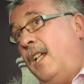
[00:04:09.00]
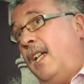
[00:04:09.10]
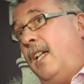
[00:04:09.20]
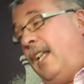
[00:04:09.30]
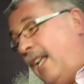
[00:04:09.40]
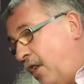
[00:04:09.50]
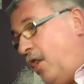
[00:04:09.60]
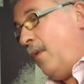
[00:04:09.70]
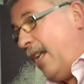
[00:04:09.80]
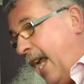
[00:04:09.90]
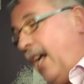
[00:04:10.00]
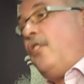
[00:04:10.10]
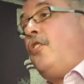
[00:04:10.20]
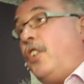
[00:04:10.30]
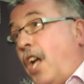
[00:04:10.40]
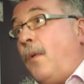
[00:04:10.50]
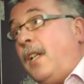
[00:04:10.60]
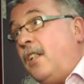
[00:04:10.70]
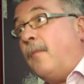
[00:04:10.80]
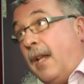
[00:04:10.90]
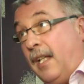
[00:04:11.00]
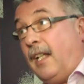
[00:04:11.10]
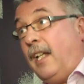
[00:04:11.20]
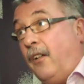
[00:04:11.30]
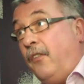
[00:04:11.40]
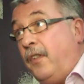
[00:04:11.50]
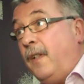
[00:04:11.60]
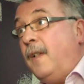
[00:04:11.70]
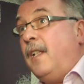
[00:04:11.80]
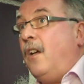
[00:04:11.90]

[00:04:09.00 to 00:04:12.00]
uh, unless you elect to go into mental health,